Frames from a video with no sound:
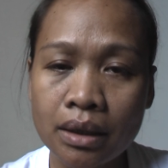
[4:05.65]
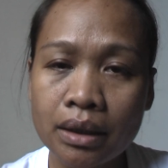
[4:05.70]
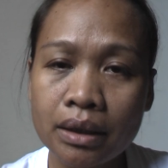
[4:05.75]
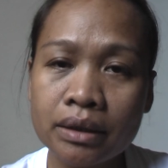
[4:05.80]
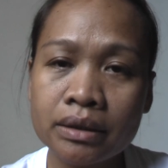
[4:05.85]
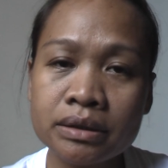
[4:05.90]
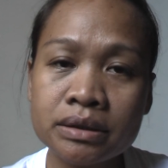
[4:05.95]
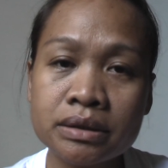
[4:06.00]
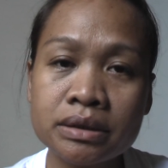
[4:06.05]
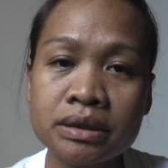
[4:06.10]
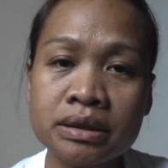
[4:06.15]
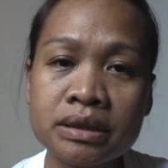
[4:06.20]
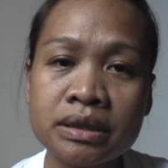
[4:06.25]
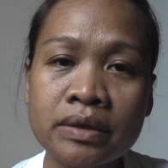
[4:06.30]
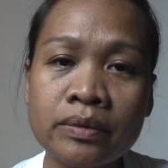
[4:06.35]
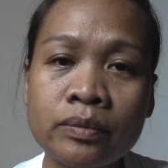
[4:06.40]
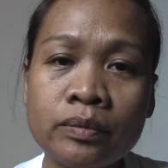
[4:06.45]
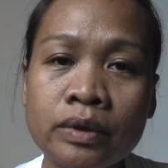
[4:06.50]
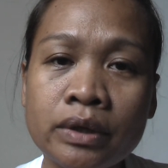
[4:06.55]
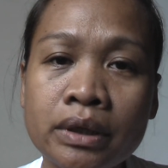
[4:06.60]
It's the
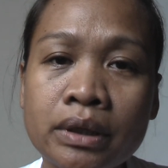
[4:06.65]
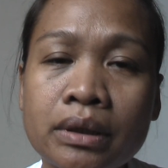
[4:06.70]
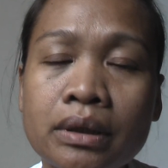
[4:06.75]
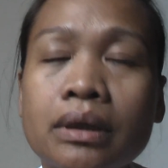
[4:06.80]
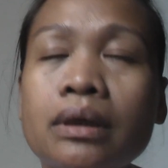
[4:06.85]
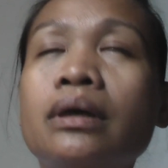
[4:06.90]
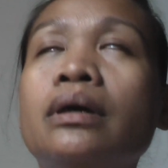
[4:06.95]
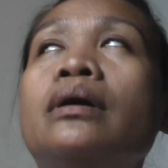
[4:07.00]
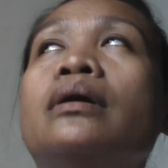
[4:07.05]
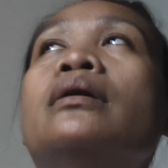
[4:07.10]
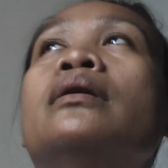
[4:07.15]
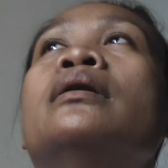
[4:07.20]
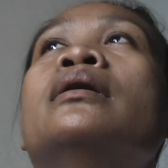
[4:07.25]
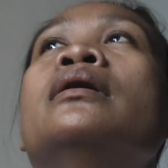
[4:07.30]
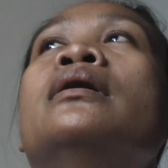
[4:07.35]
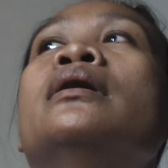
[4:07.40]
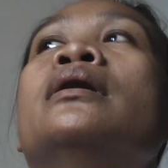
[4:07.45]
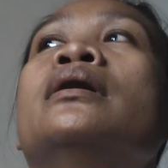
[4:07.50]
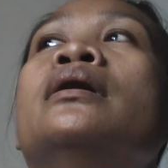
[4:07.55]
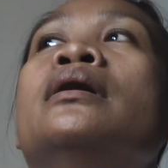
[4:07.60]
same when
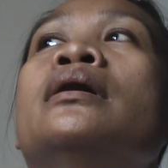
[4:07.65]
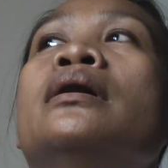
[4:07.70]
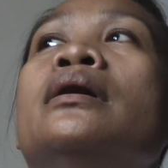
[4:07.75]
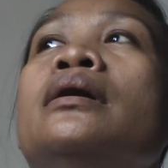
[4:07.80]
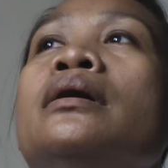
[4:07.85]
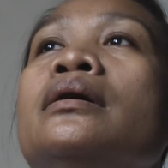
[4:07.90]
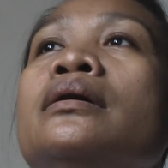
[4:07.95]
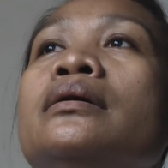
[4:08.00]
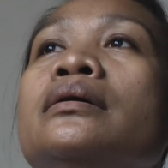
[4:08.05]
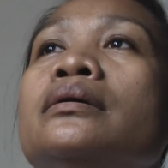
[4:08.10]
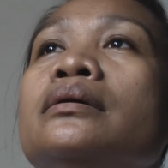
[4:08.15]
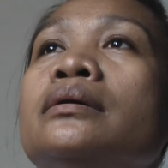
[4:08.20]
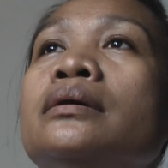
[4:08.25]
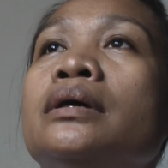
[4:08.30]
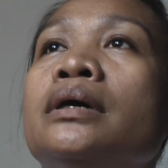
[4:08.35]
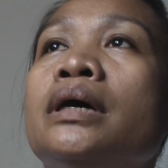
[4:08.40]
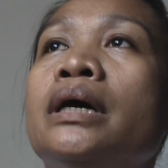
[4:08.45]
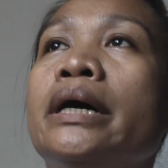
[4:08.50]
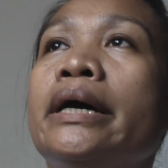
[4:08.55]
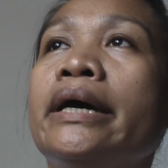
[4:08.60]
uh,
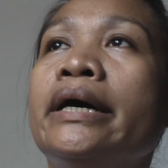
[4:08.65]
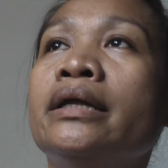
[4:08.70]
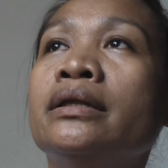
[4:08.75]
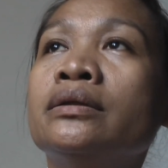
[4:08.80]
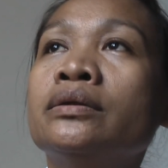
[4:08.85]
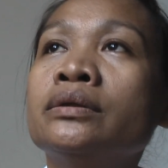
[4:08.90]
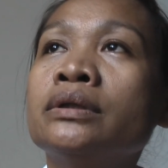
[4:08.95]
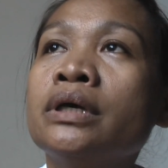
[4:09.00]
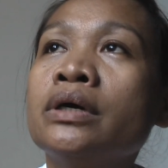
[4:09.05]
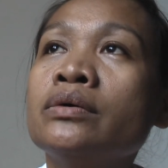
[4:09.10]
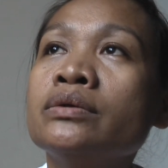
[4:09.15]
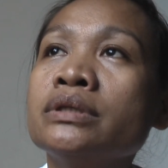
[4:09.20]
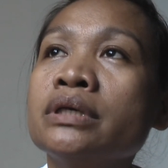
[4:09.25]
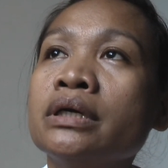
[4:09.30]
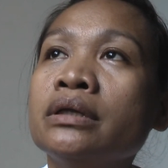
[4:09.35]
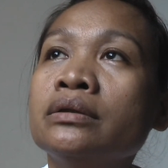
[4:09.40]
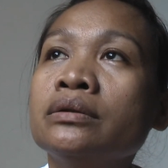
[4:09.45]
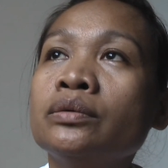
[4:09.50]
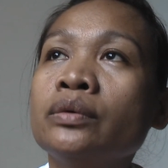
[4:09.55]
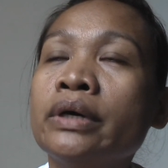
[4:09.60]
in two
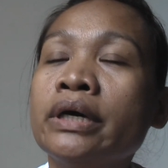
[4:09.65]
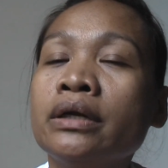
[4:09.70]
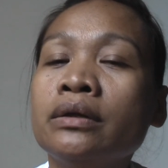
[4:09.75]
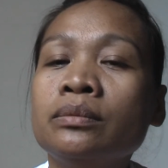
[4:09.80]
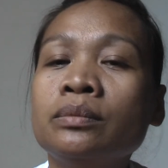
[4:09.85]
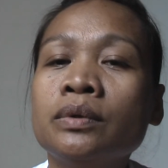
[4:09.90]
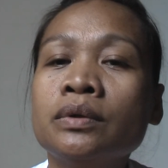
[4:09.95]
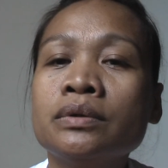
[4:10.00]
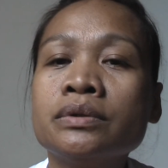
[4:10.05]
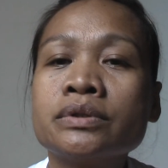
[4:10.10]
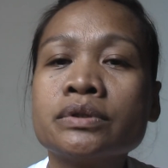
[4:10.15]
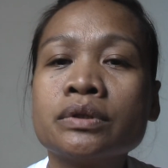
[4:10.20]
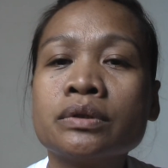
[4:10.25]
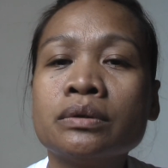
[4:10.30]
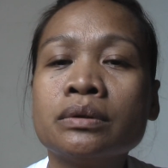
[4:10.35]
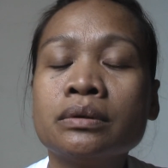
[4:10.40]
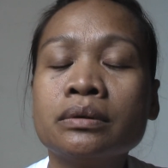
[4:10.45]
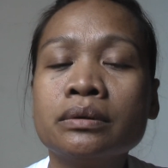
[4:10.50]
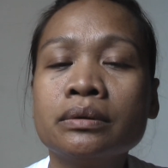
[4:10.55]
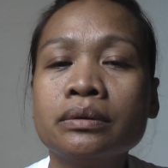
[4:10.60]
thousand twelve
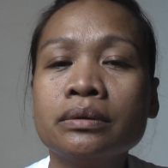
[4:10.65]
also.